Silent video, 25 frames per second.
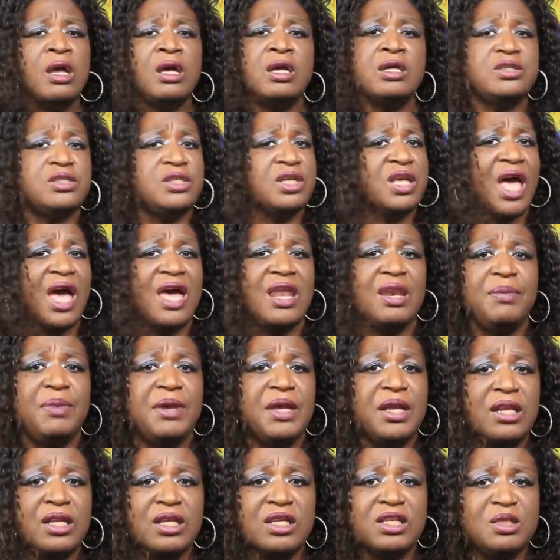She got to be
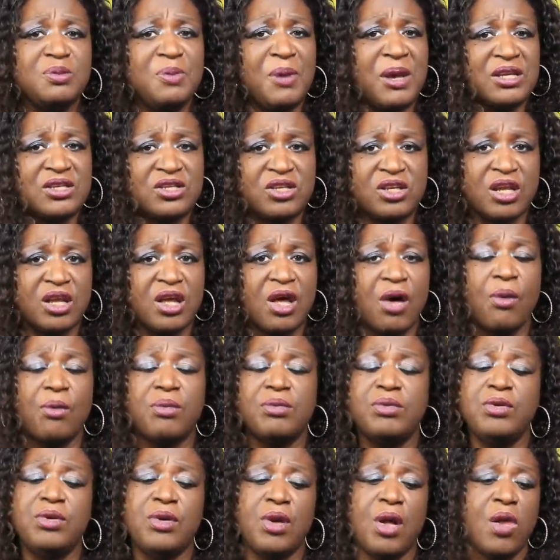a little special to go,
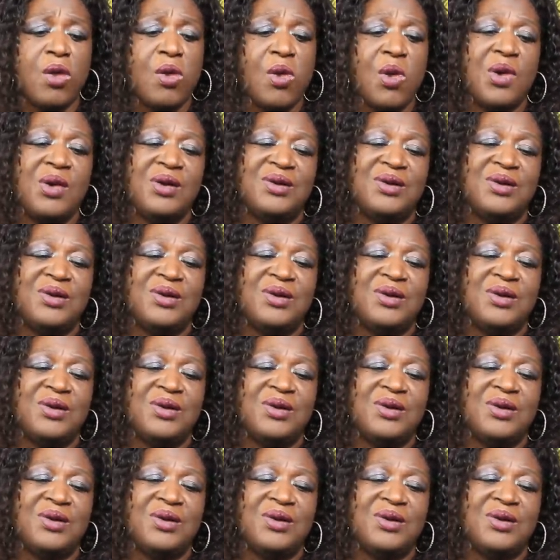you know.